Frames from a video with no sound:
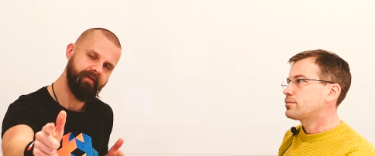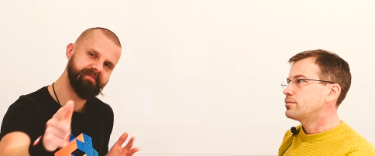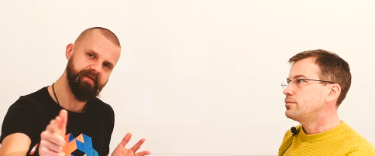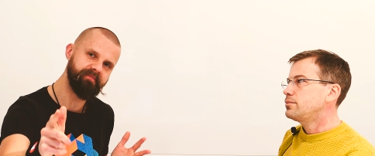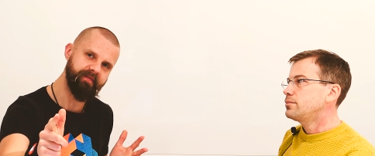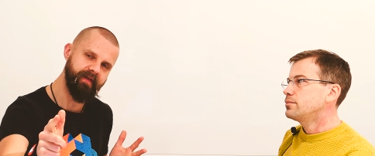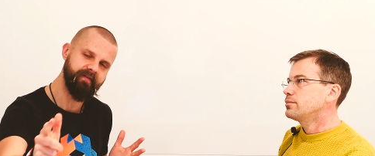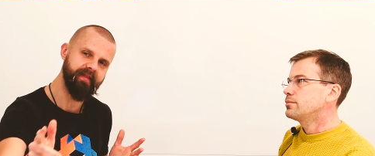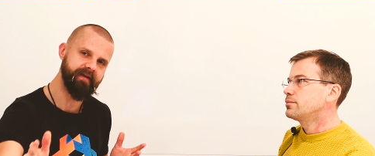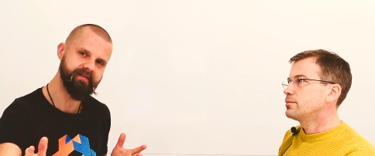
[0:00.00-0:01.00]
Speaker 1: have
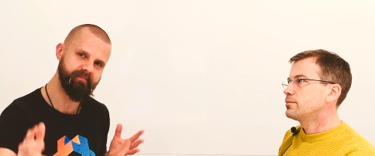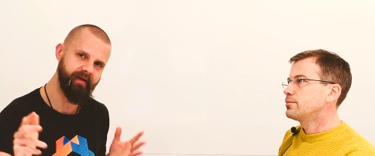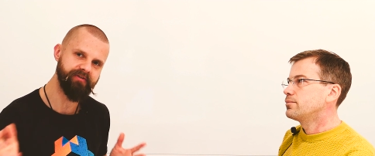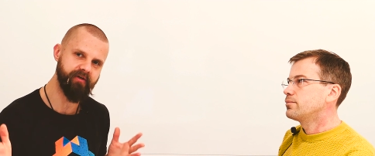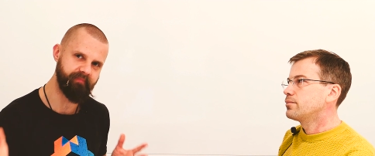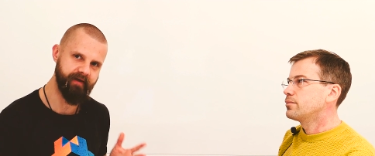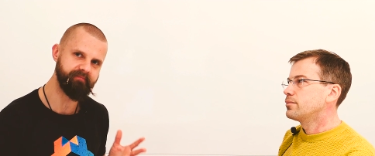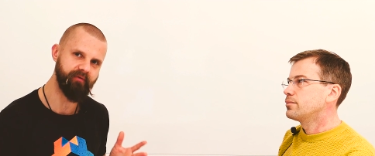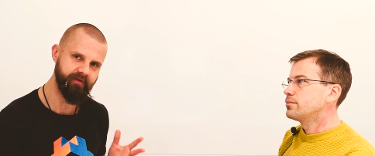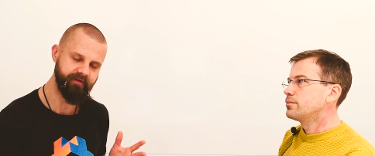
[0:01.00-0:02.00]
something that is a major
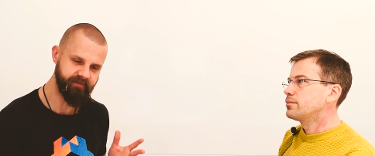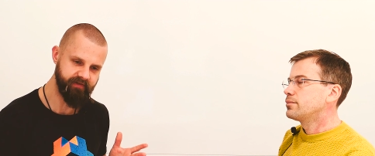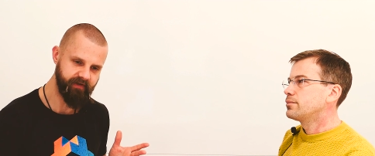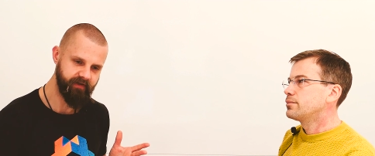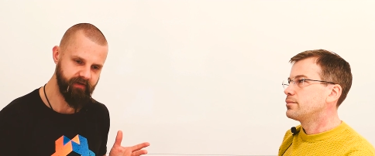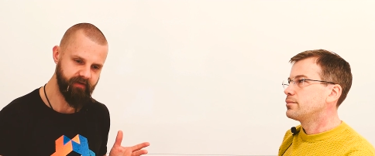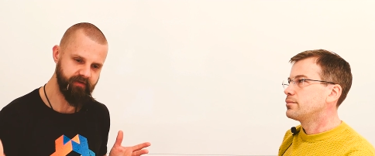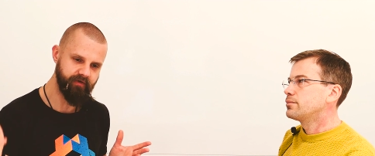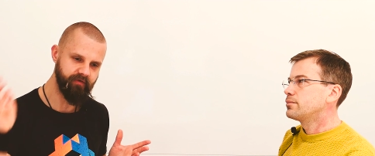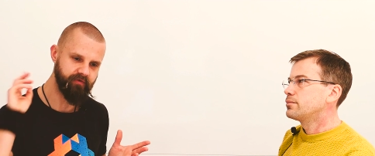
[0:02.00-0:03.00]
pain point,
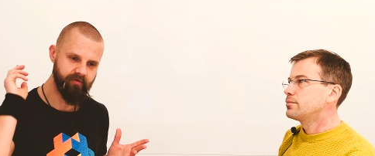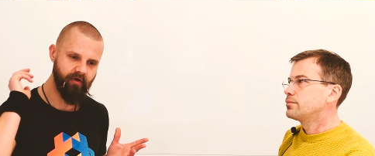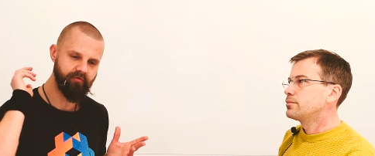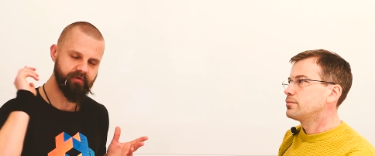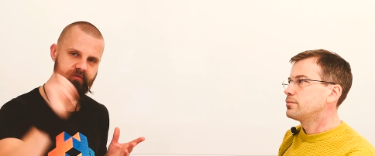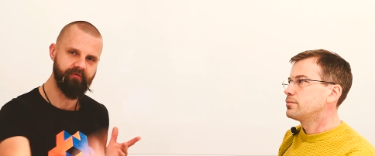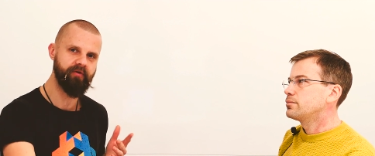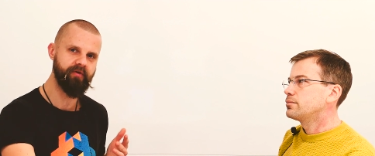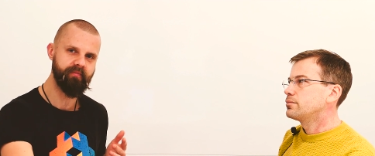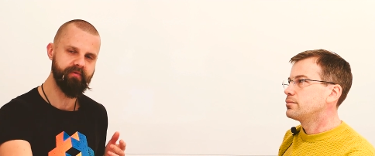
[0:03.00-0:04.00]
you go to the
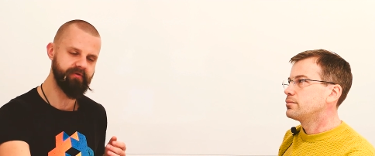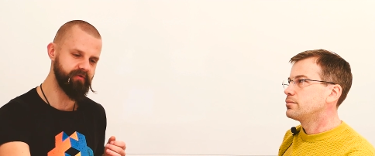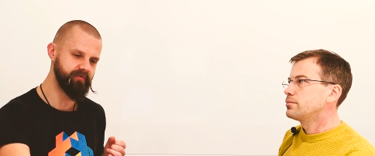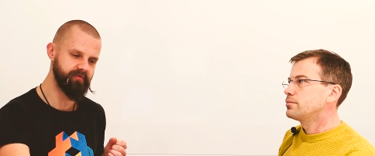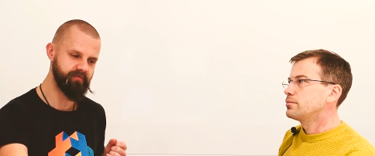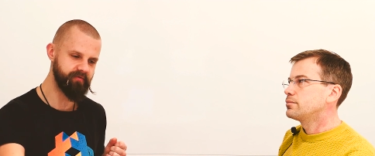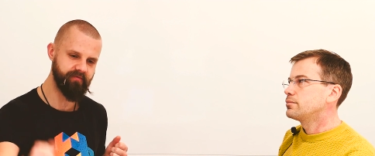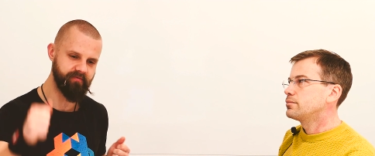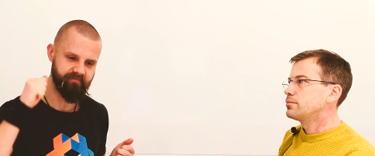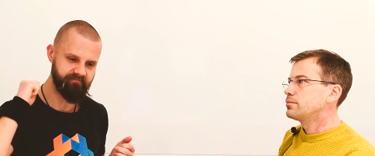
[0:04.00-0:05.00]
forum,
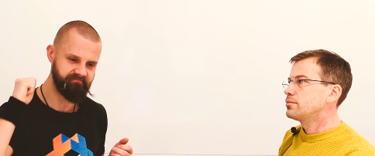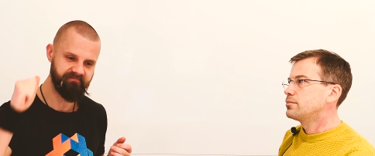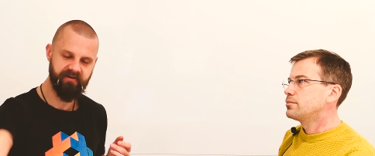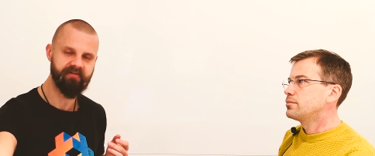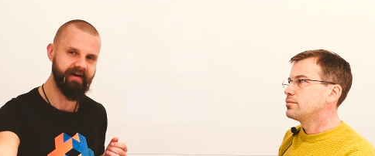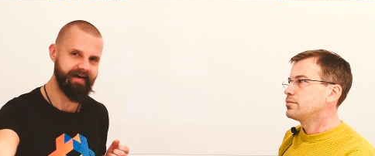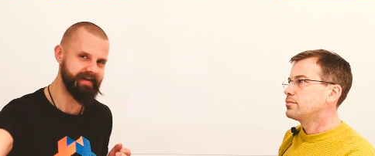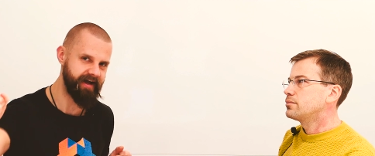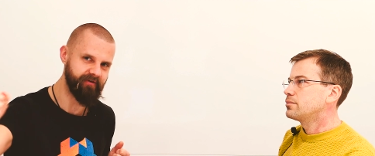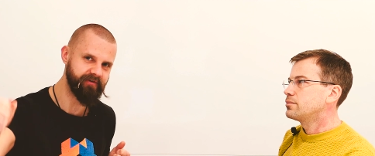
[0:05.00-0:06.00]
you cry
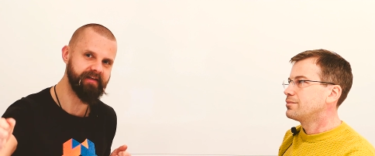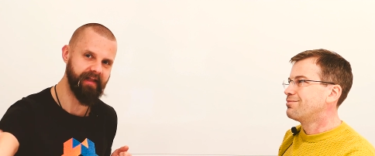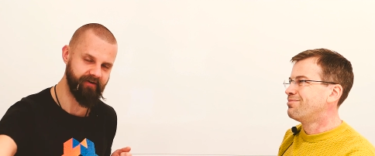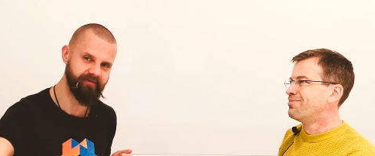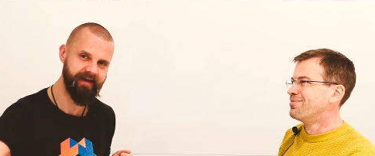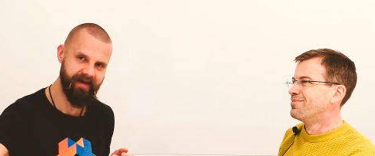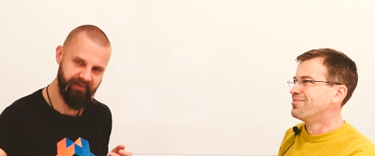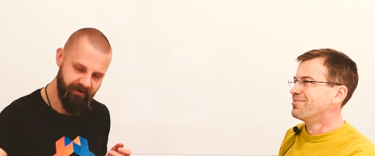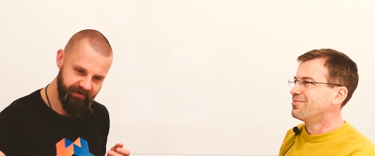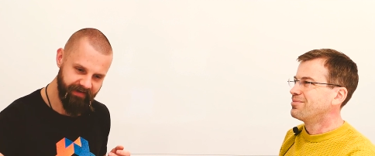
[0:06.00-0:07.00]
out loud
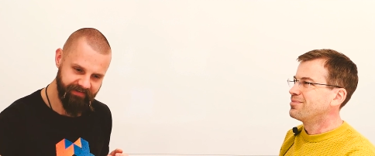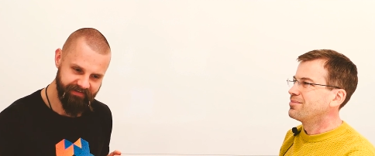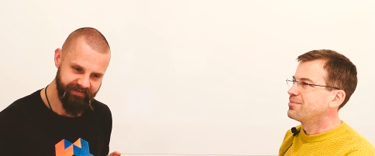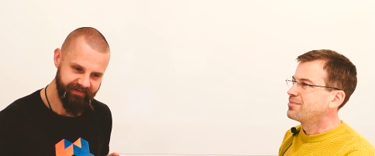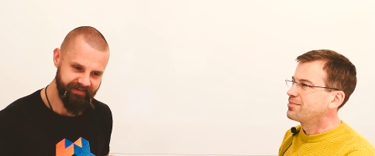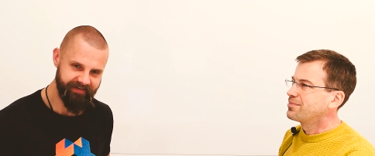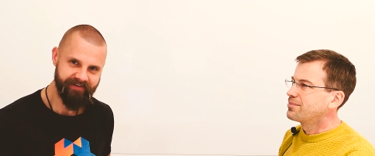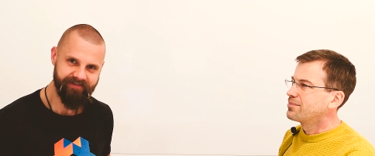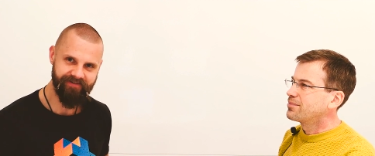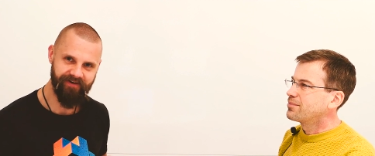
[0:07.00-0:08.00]
about it,
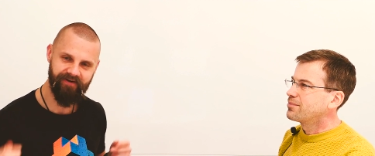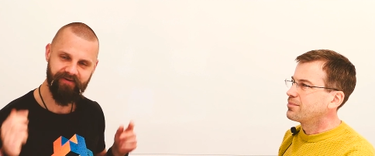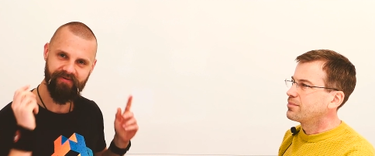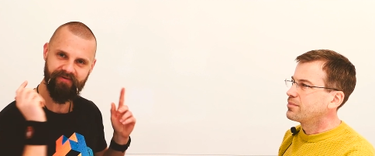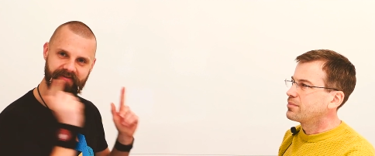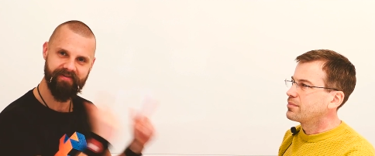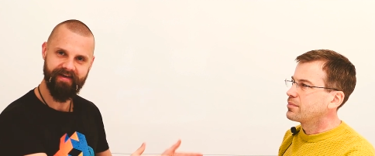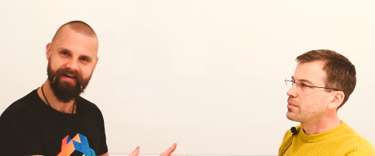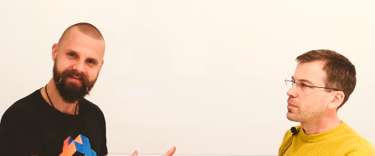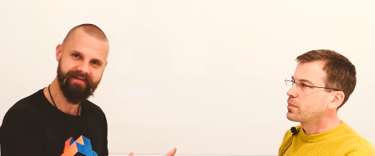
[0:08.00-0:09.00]
so
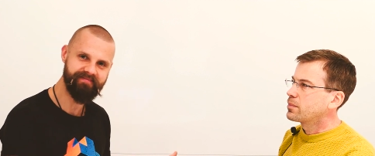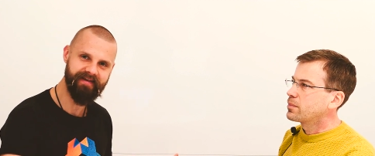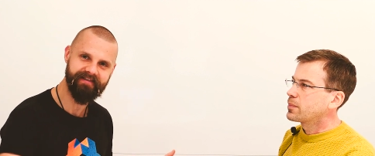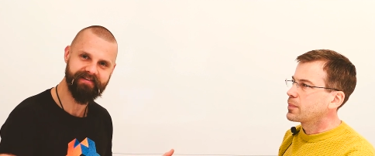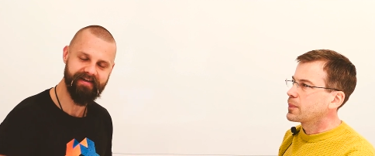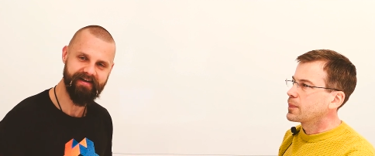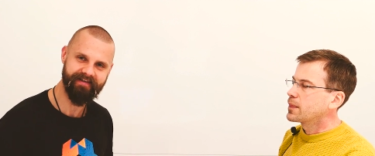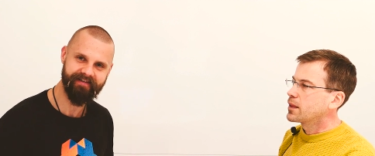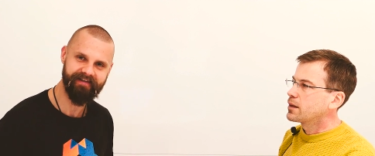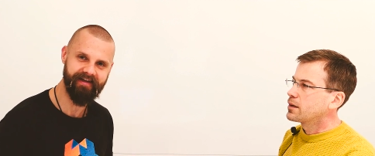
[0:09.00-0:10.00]
their team gets
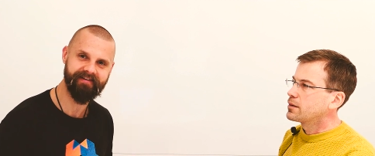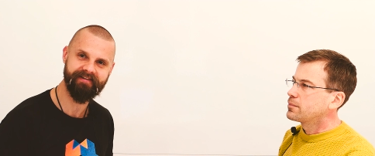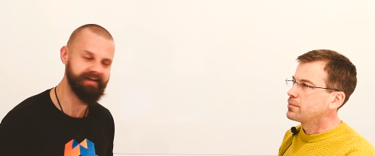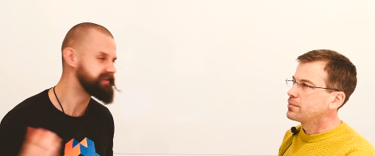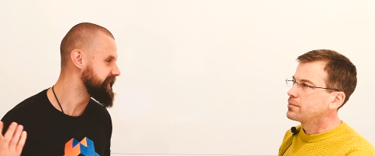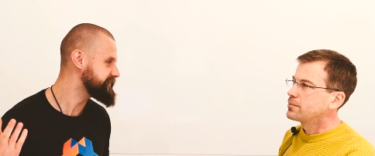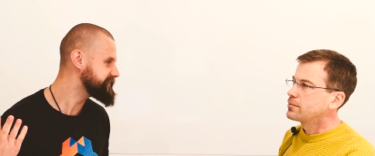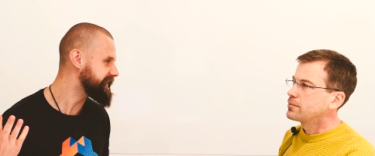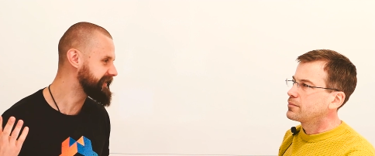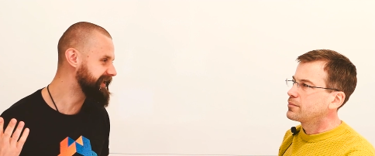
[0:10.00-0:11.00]
scared and
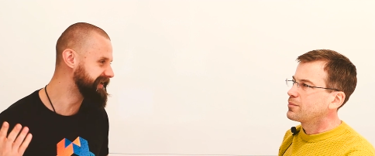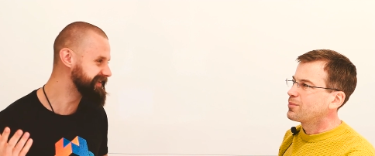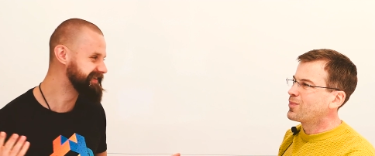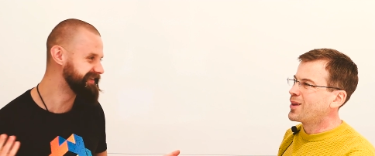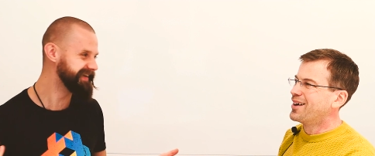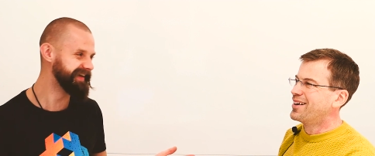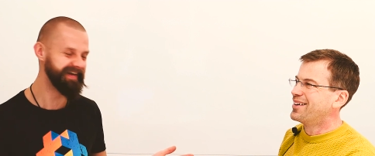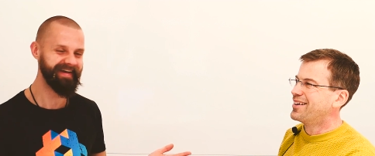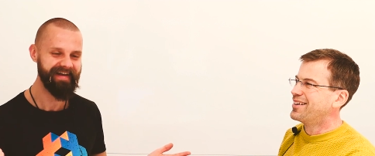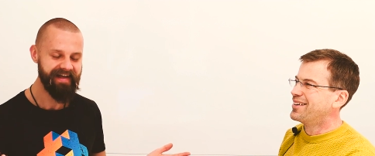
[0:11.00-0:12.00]
ashamed, I guess,
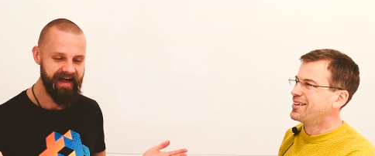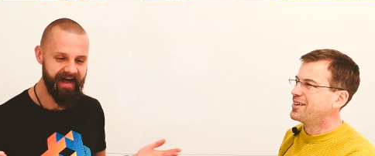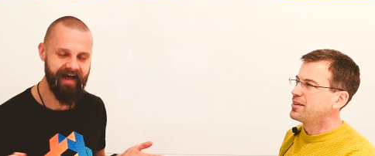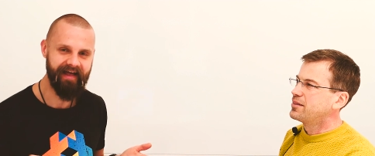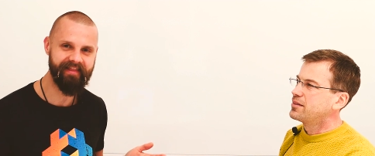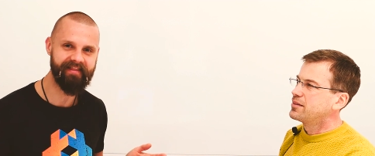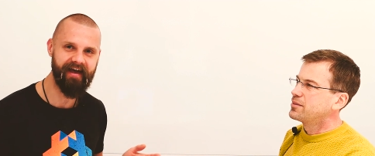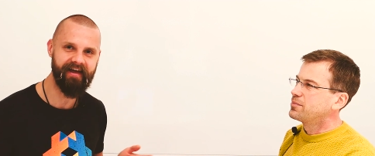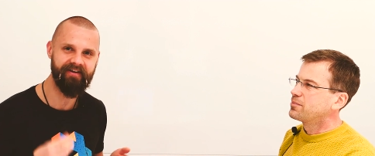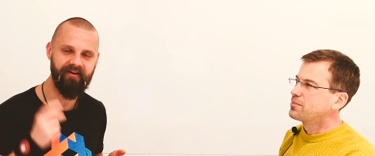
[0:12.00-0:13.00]
and
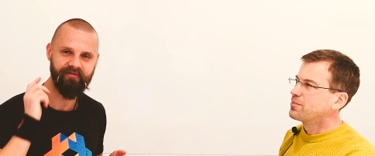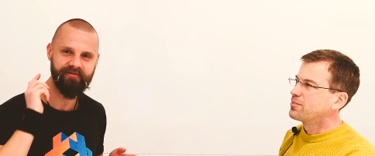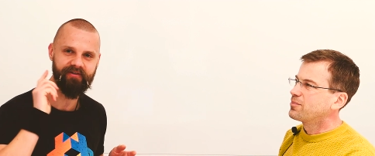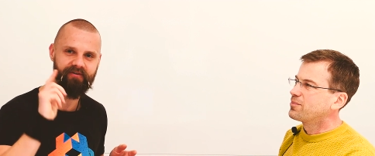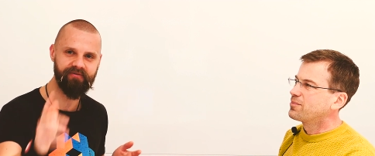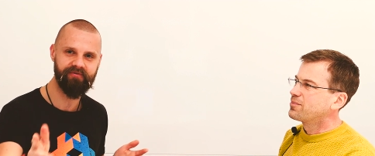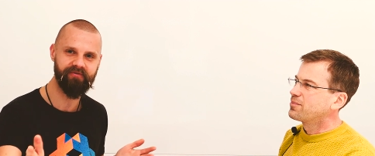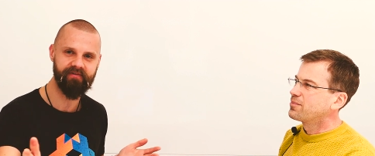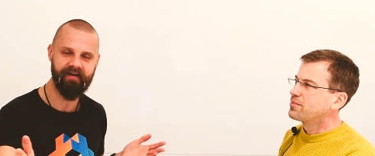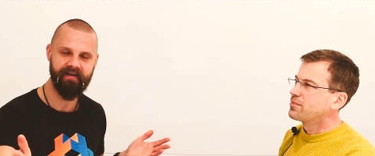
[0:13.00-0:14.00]
then you also
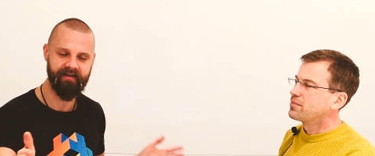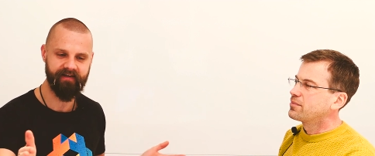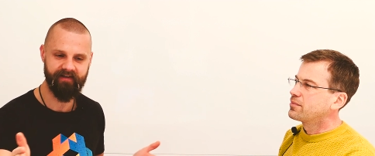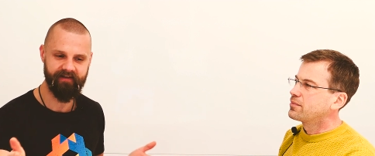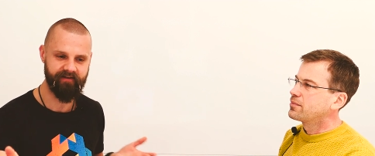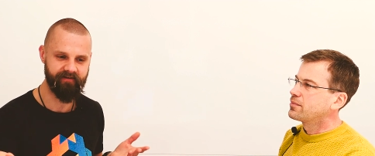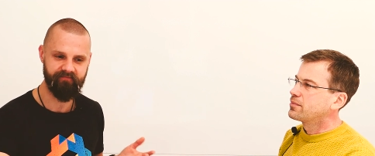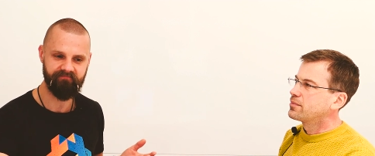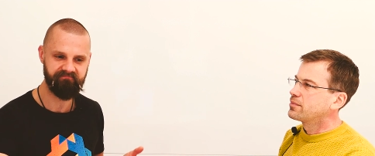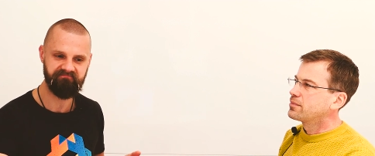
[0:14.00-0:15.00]
do the